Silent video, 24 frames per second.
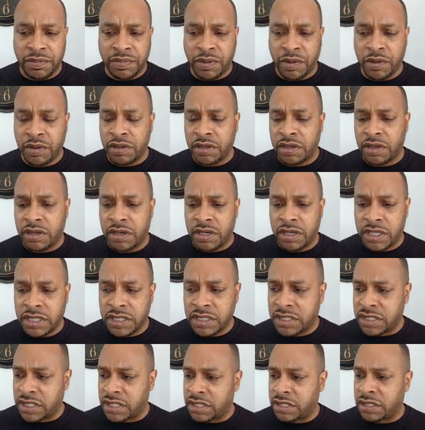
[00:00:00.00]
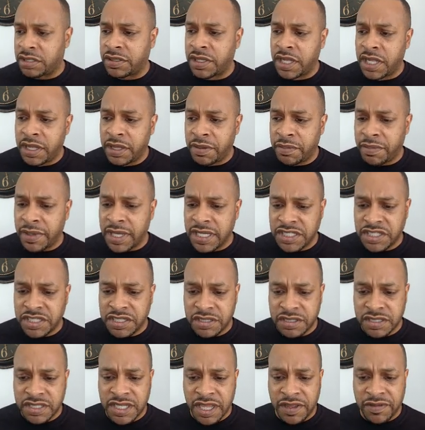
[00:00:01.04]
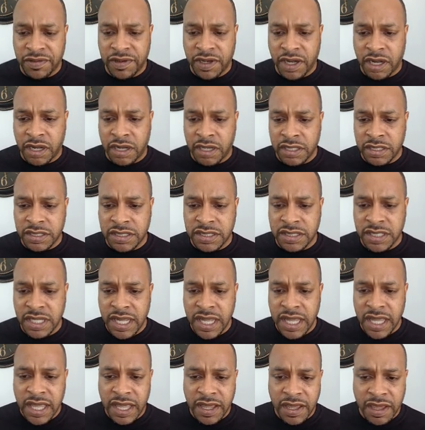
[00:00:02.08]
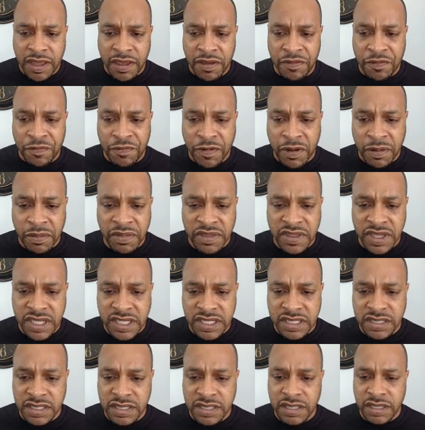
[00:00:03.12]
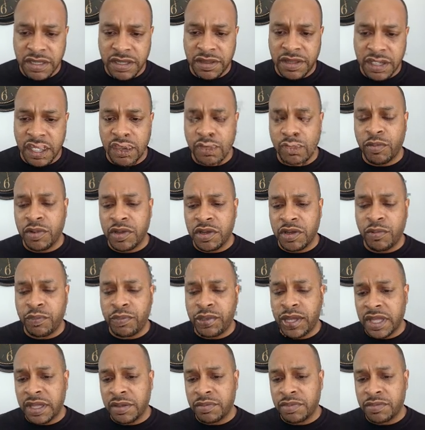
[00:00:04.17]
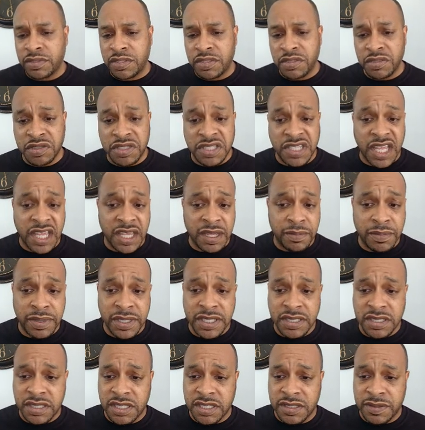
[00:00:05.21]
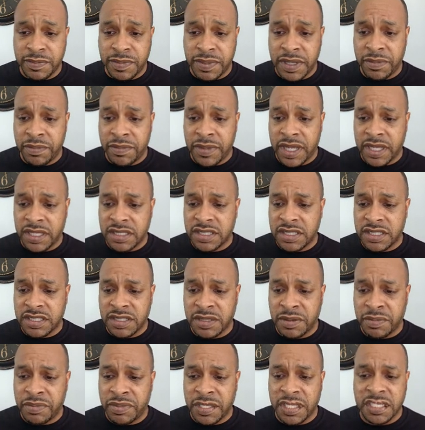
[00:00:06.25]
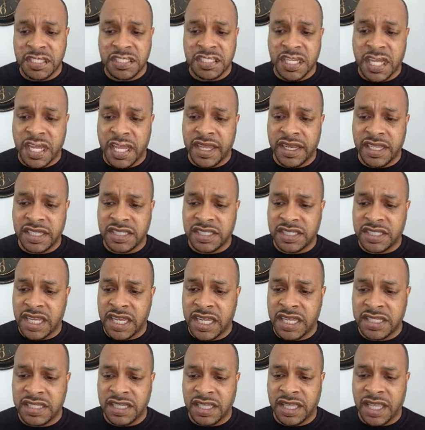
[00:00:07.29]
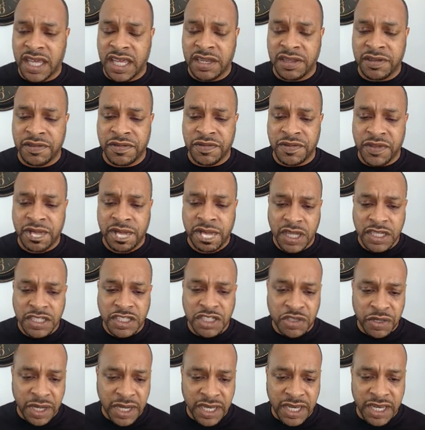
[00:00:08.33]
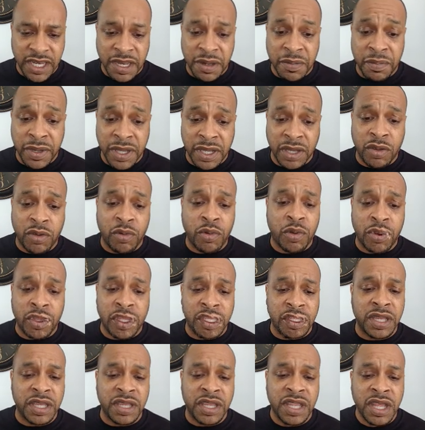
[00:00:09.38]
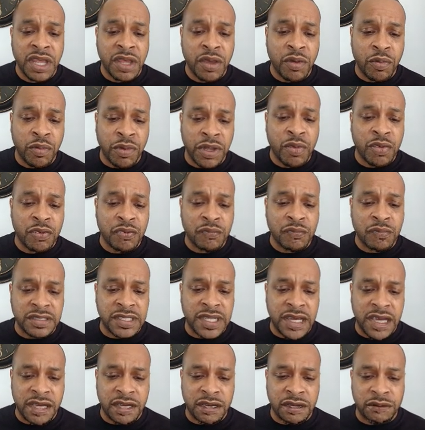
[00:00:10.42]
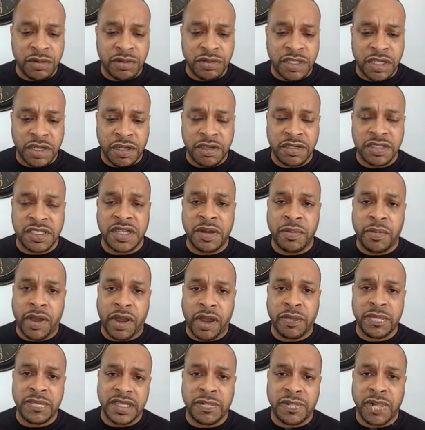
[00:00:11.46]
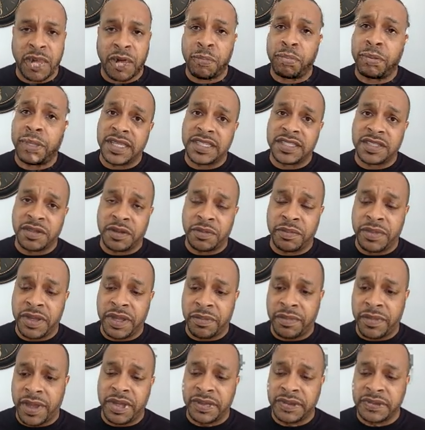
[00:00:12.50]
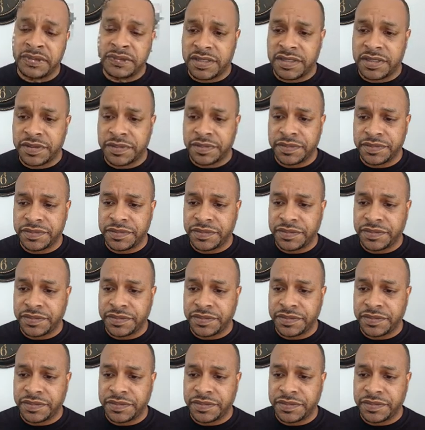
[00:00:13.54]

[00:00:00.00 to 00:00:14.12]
protocols and measure safeguards. And from this, they will be able to stay in business. BitMEX is a big, giant exchange. A lot of trading in Bitcoin when there's downturns in the market take place on BitMEX.